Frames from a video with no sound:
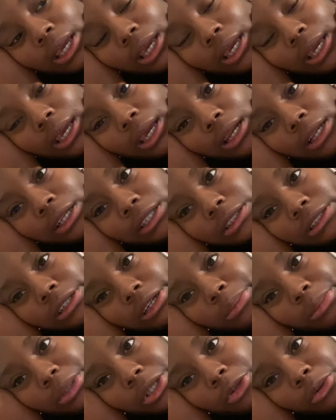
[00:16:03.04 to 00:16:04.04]
and he's
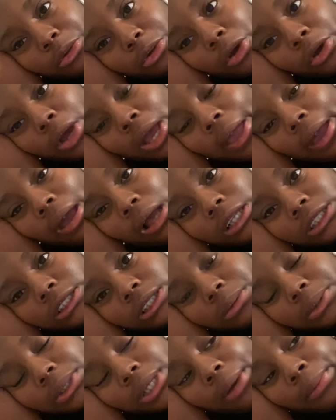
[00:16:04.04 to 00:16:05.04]
gonna be due
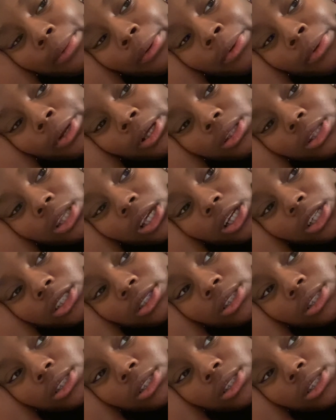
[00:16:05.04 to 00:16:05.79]
sometime around there.